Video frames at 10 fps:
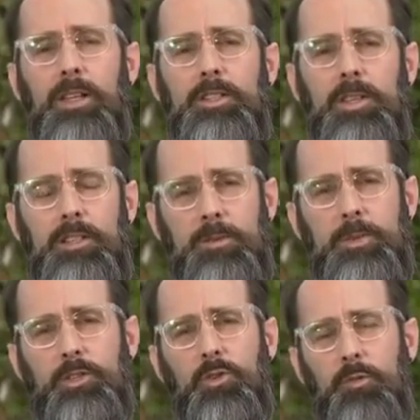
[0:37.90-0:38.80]
Look, it's a
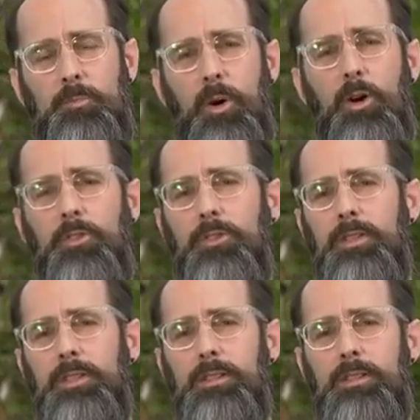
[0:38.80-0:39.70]
mixture of
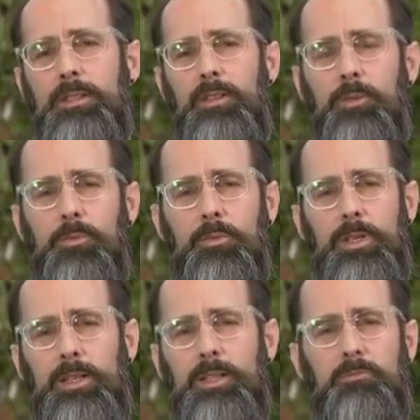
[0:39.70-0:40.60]
both.
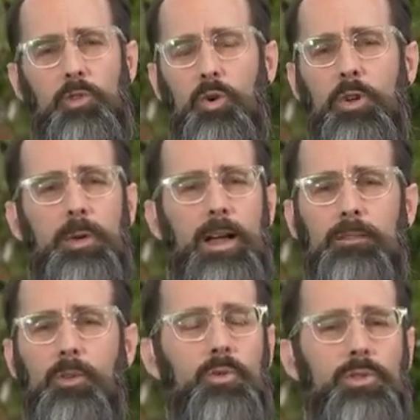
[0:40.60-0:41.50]
We talk
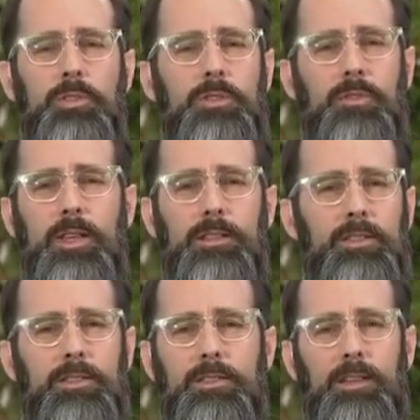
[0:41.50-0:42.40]
about all sorts of
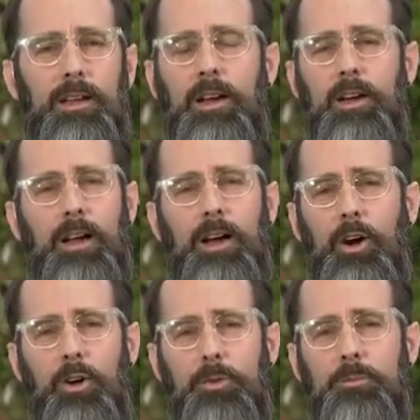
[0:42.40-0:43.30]
things at
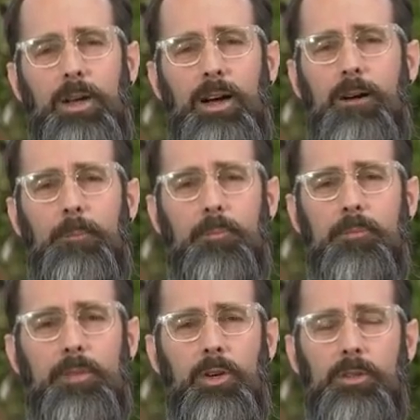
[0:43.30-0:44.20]
home,
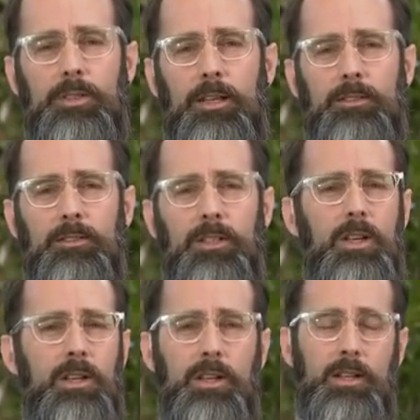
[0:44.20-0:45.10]
and
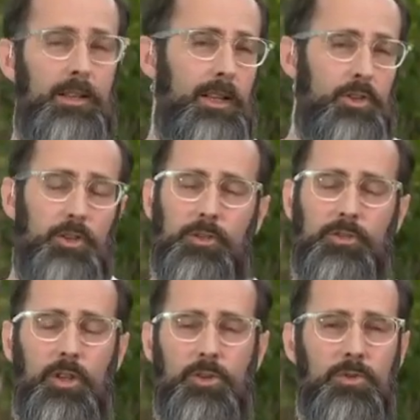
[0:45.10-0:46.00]
issues
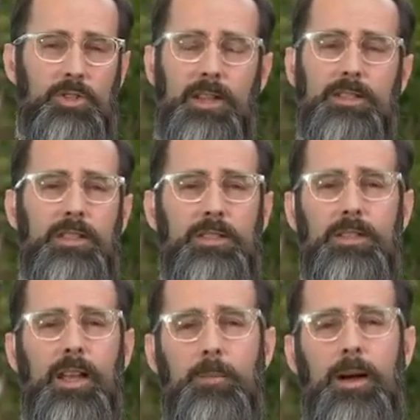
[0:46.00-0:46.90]
of social
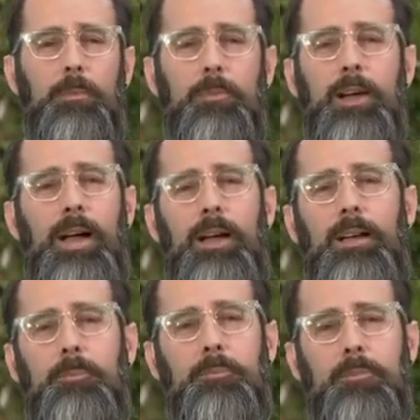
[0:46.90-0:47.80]
justice come up.
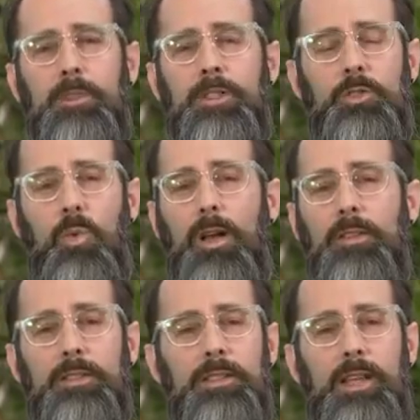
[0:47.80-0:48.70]
This is
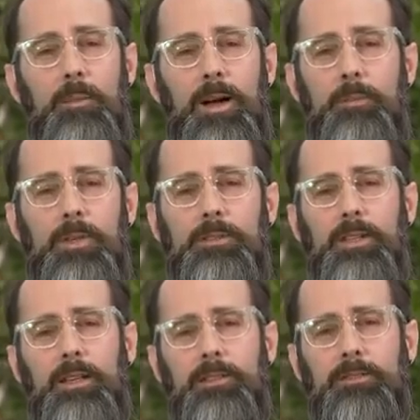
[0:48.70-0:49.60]
one that did come up,
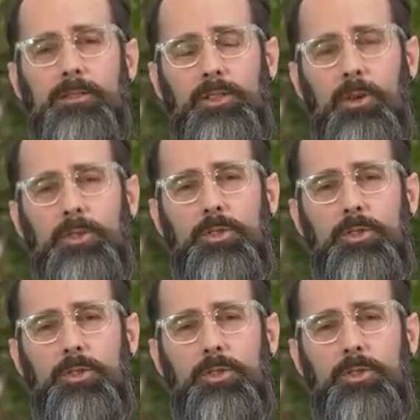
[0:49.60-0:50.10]
and